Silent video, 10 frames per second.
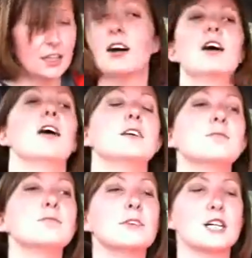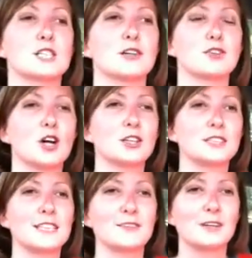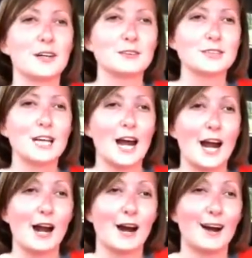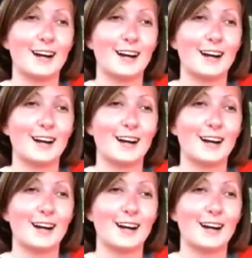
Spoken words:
Oh, I should have gone to see it when I was there.